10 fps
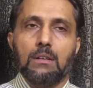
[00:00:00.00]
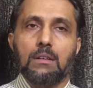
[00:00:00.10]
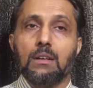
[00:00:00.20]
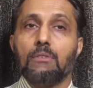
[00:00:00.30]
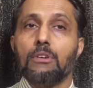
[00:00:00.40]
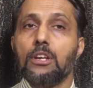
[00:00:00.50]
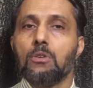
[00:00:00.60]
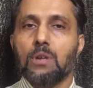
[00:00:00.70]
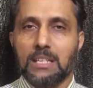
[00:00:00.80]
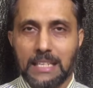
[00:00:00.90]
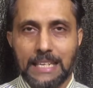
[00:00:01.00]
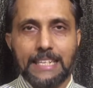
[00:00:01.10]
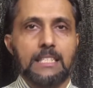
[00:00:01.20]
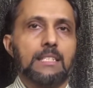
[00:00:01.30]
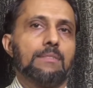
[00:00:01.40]
revenue
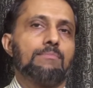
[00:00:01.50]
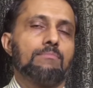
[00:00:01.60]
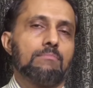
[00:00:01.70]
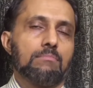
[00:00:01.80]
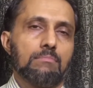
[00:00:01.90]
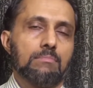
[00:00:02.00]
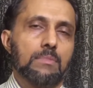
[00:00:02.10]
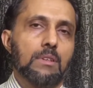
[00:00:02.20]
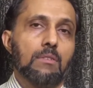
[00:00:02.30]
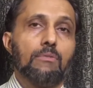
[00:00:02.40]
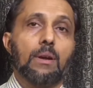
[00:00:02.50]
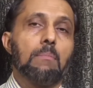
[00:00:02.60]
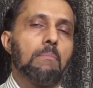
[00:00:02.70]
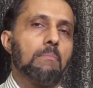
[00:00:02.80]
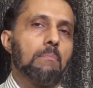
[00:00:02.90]
receipts
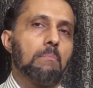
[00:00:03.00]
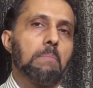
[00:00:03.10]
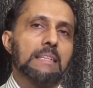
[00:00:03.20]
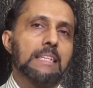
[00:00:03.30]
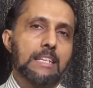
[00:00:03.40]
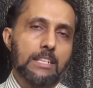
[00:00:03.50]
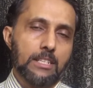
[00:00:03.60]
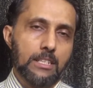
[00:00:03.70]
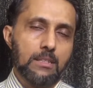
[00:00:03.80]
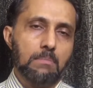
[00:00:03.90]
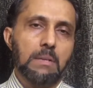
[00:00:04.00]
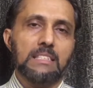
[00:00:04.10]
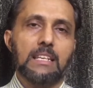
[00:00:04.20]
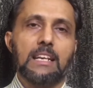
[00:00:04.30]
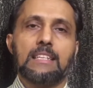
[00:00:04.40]
from budget receipts.
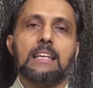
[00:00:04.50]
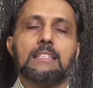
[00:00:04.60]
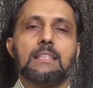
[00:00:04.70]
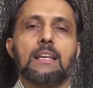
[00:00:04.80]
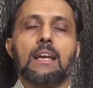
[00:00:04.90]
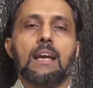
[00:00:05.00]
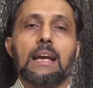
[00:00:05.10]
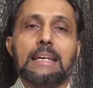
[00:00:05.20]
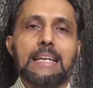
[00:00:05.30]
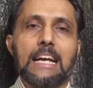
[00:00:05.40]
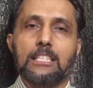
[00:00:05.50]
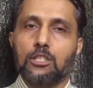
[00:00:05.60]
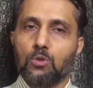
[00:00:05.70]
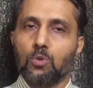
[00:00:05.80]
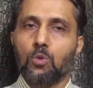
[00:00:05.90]
Budget receipts, it
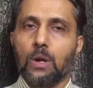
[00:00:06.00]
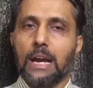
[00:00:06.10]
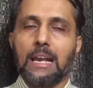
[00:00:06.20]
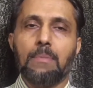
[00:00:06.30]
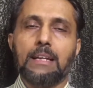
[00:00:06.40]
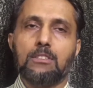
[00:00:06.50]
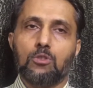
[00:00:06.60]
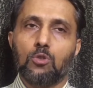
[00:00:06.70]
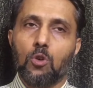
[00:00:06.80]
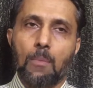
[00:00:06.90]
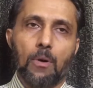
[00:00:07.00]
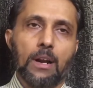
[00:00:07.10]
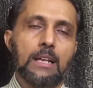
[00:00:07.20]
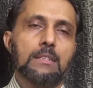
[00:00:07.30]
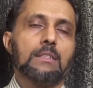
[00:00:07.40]
has two elements, two
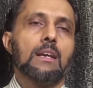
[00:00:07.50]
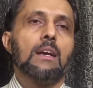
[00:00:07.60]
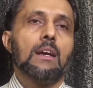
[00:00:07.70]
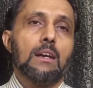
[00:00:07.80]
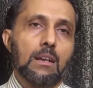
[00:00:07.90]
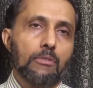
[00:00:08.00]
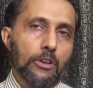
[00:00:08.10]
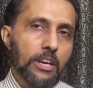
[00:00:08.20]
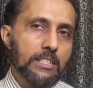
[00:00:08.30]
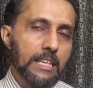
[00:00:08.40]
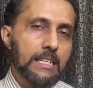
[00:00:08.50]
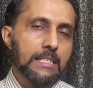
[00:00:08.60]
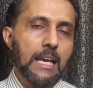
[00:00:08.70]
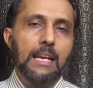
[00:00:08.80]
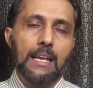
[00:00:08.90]
components, revenue
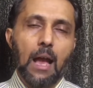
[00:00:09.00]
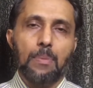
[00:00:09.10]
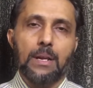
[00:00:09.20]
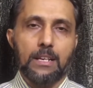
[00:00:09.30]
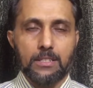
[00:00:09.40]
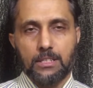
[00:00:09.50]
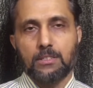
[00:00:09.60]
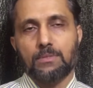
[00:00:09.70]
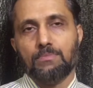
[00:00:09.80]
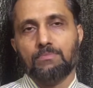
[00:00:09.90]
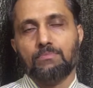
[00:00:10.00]
receipts and capital receipts.